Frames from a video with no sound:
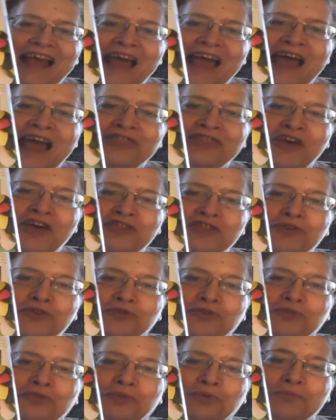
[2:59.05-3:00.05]
I thought
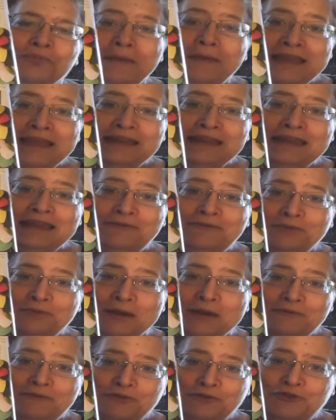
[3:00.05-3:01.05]
those were bay leaves
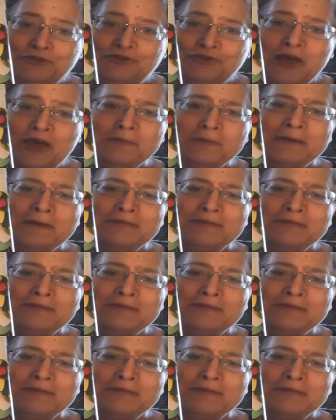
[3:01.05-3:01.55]
when I first saw them.